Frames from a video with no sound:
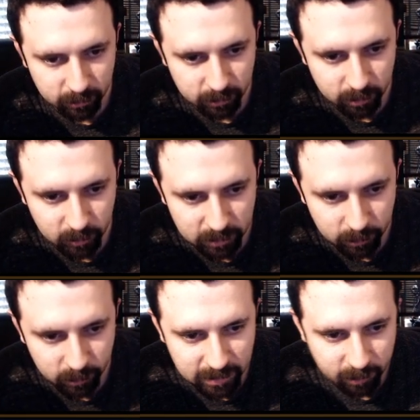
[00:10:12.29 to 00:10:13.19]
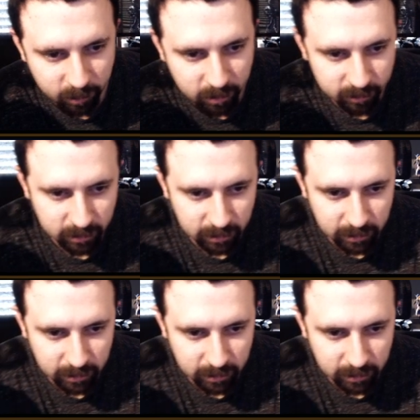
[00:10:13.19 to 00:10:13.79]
some some stat buffs.